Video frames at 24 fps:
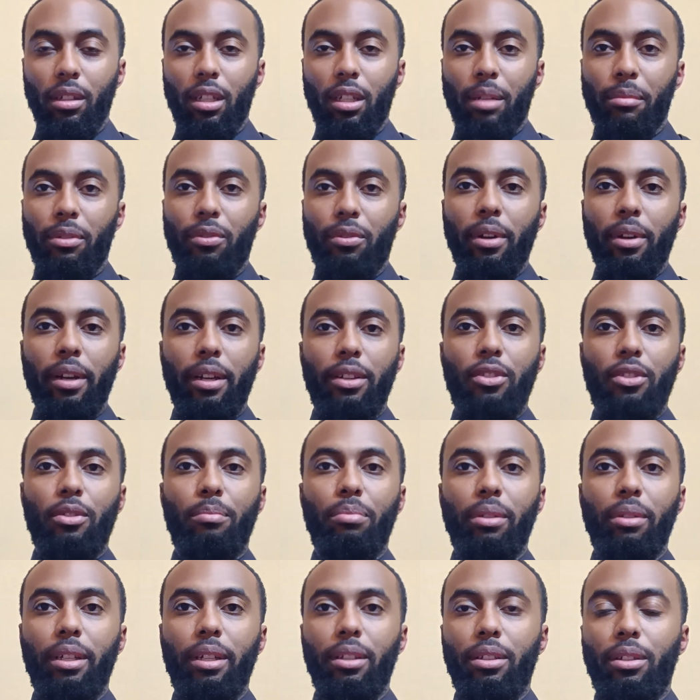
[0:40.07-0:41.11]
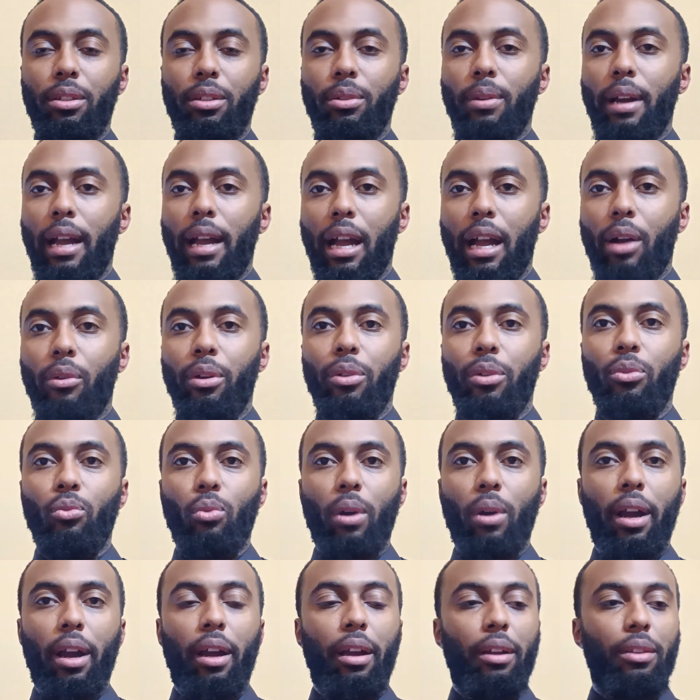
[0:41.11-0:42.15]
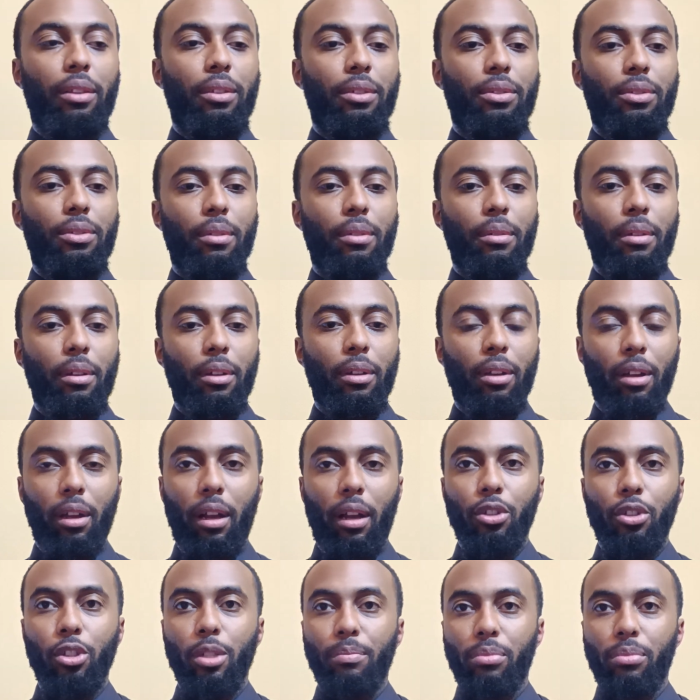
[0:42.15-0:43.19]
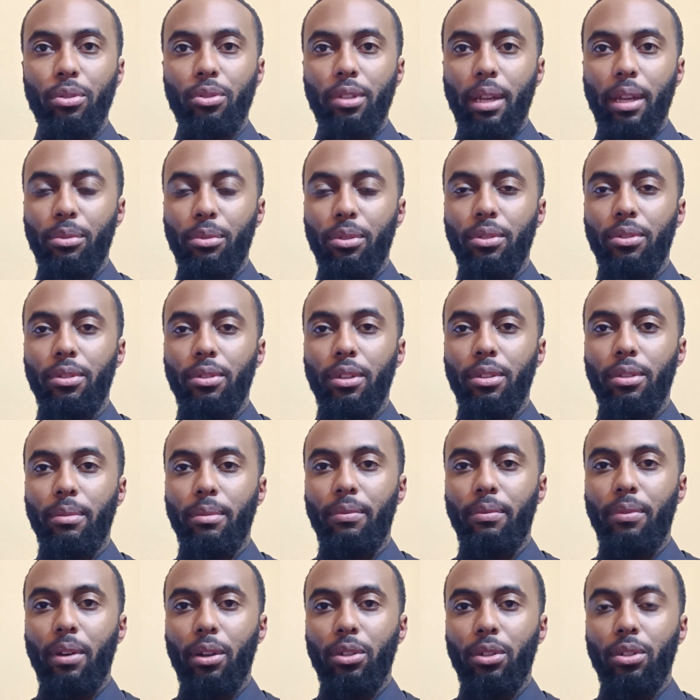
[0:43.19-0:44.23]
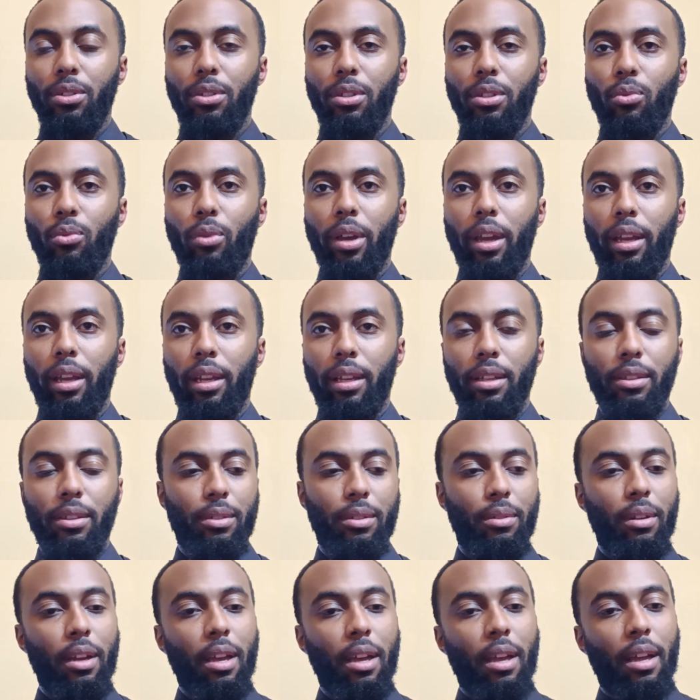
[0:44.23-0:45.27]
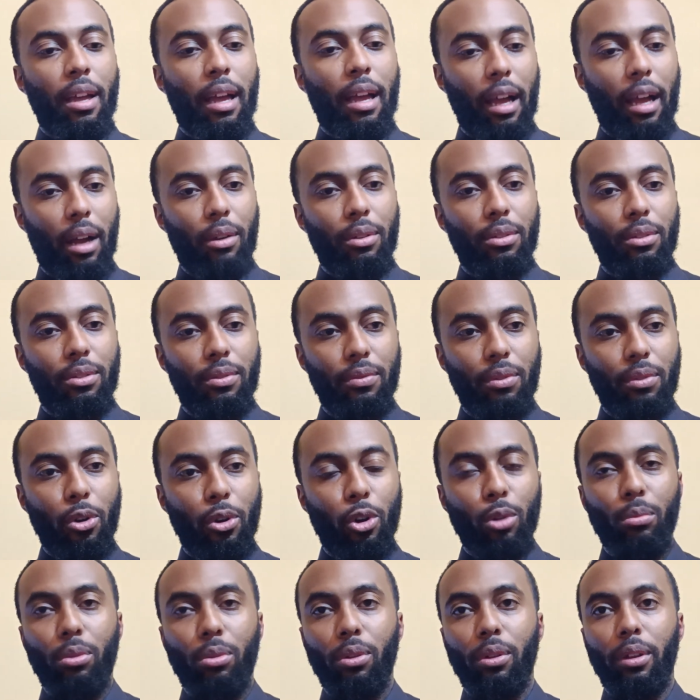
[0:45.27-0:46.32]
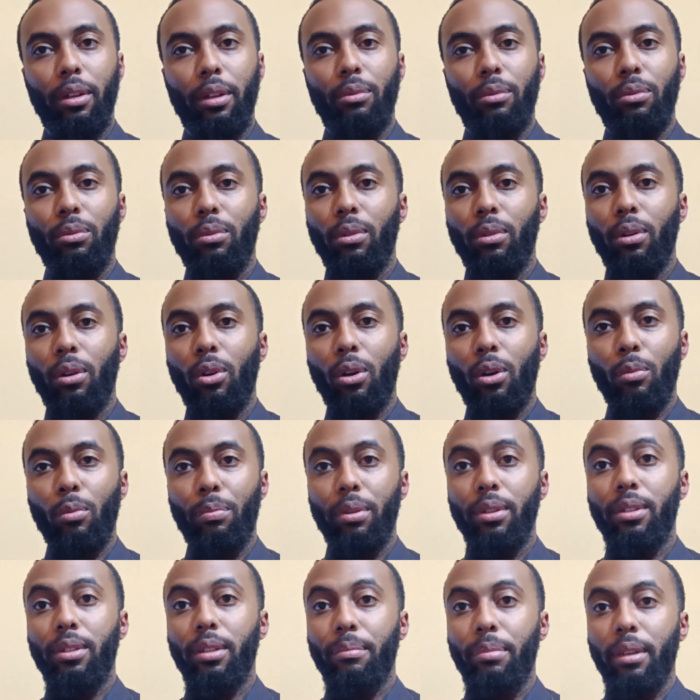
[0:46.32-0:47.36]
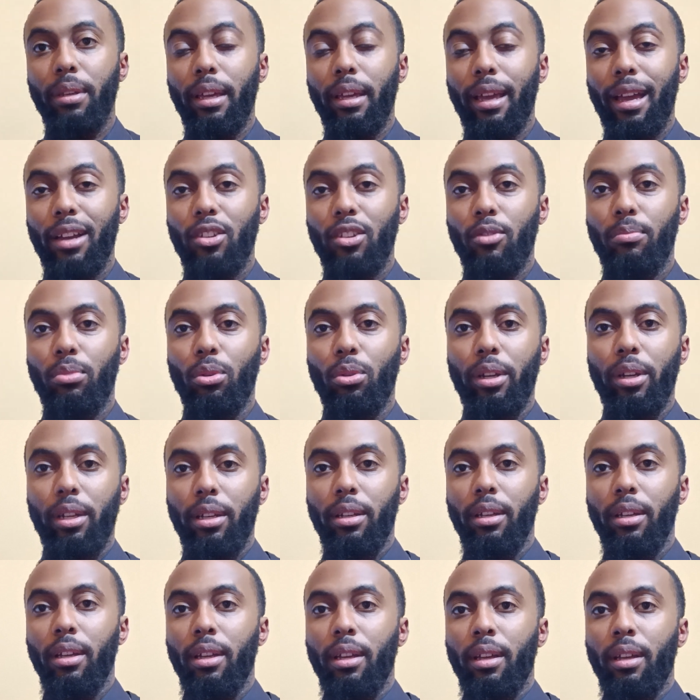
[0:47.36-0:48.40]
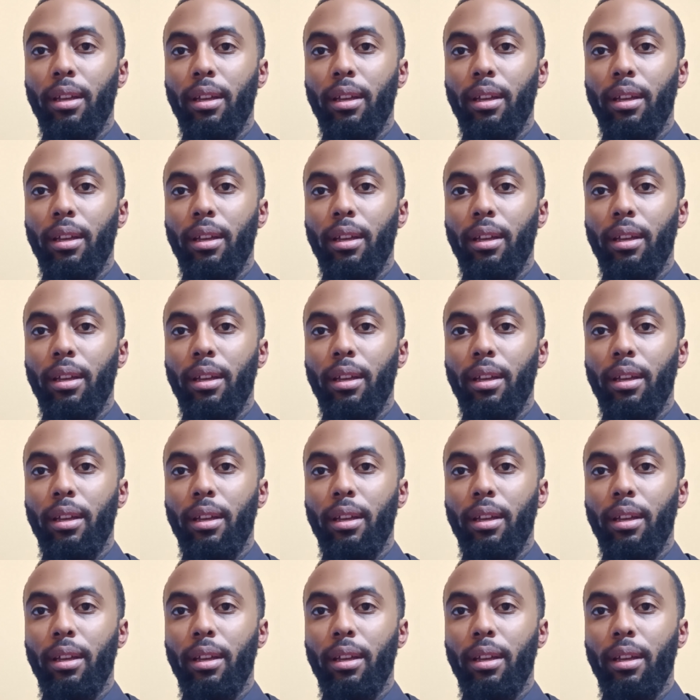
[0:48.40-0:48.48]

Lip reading: Now, before I explain to you how and why this conscious perception system functions in the way it is and how it's vulnerable and open to being exploited,